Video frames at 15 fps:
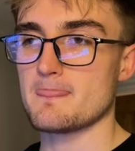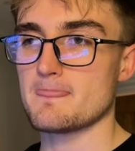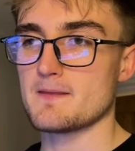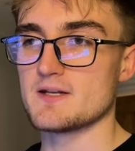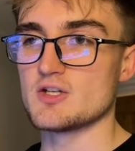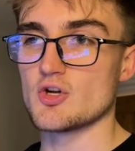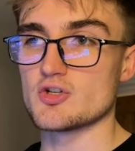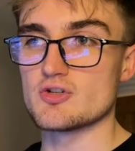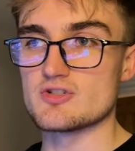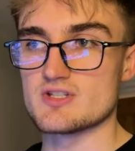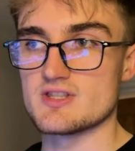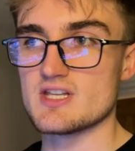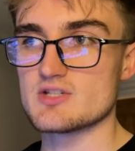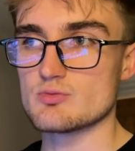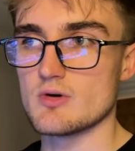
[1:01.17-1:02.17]
not
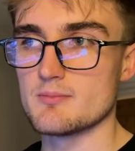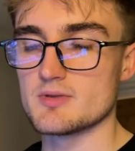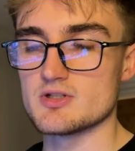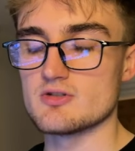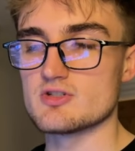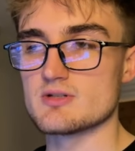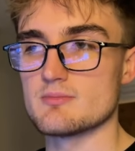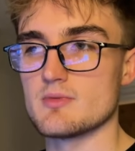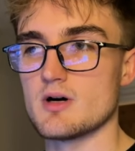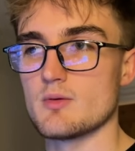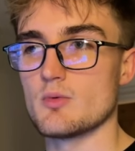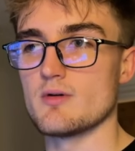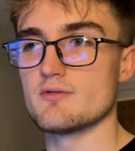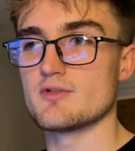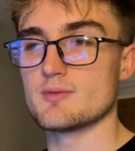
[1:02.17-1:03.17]
using this one but using my
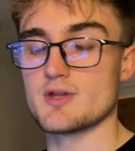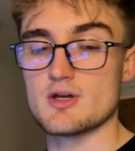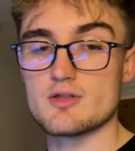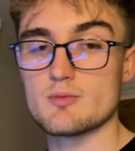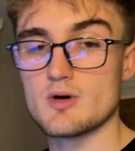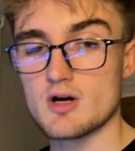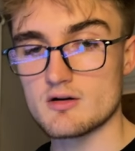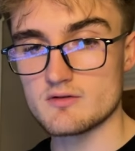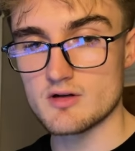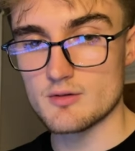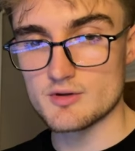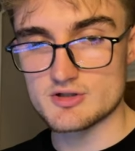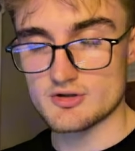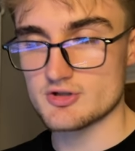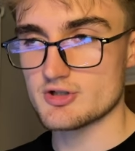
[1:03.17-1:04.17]
one for the other workflow,
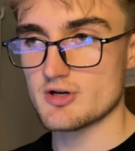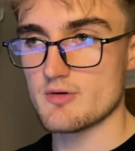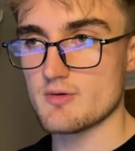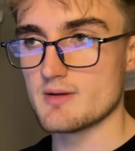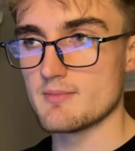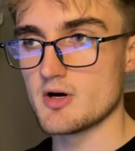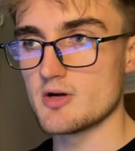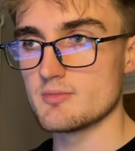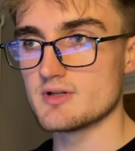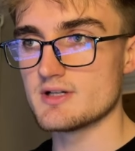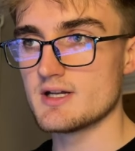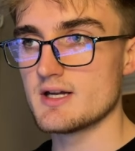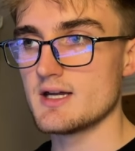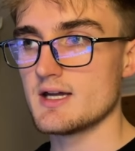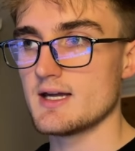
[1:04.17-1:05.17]
which I'll show you in a moment,
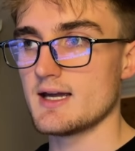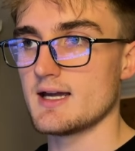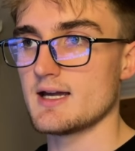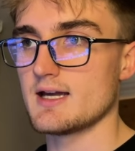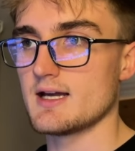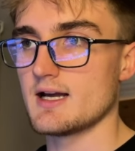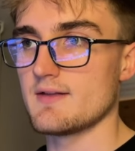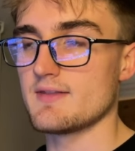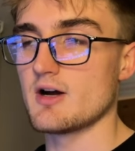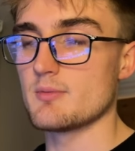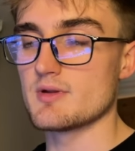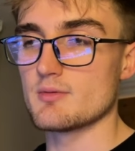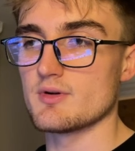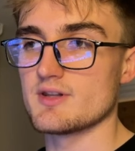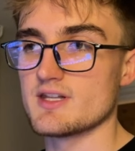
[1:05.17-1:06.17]
and that'll
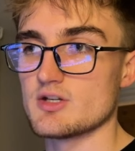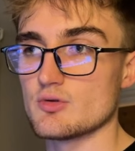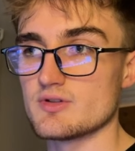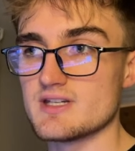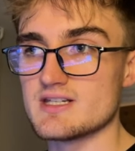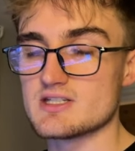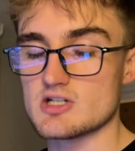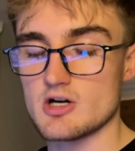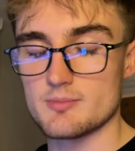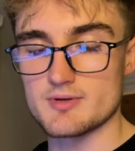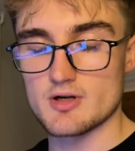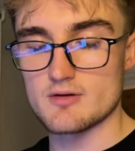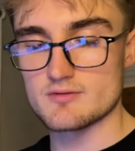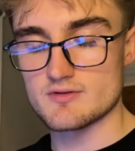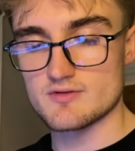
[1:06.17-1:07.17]
be the one that you'll need to
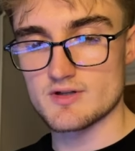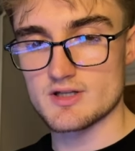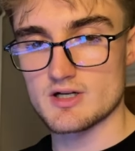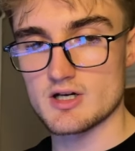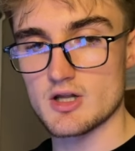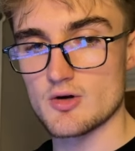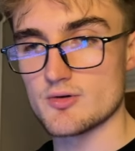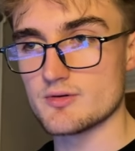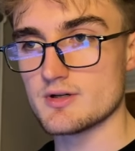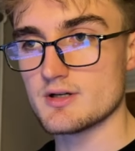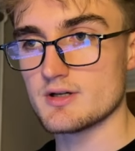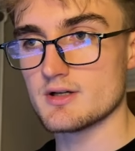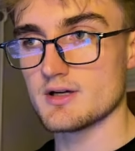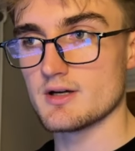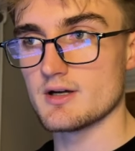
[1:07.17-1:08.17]
copy over for the cloned
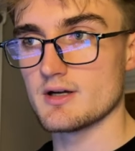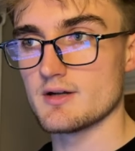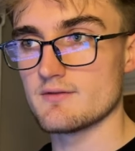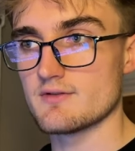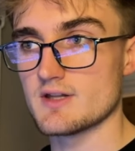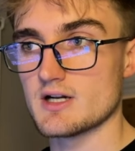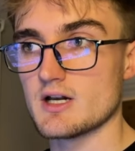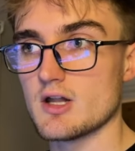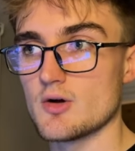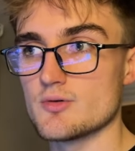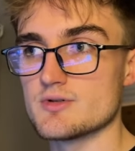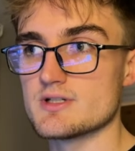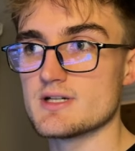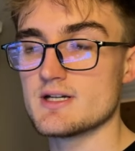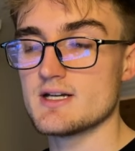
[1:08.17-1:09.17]

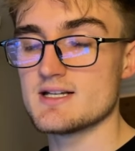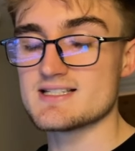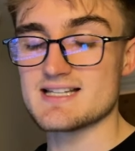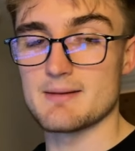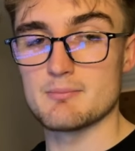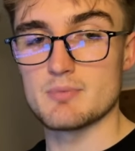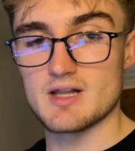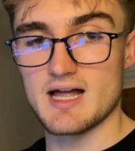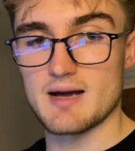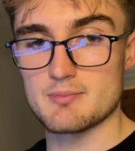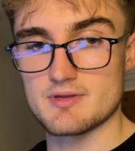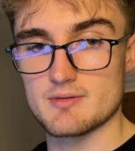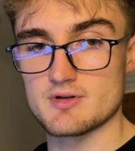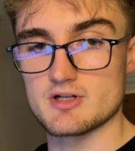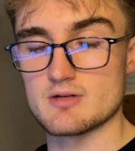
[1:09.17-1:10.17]
sample app
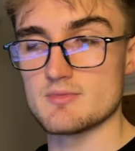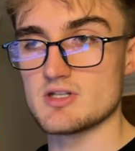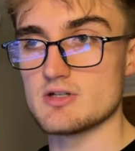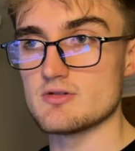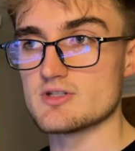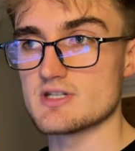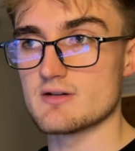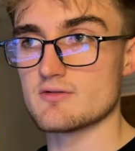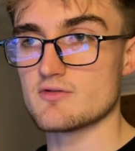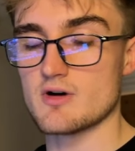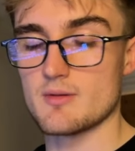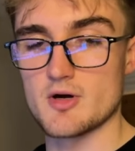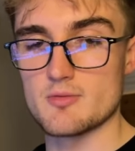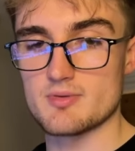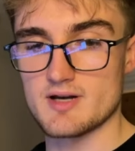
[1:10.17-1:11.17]
that we're going to be using
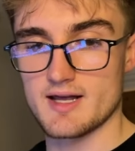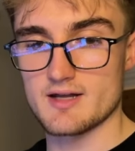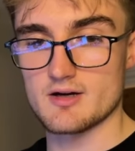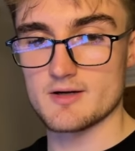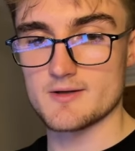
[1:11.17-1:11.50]
from OpenAI.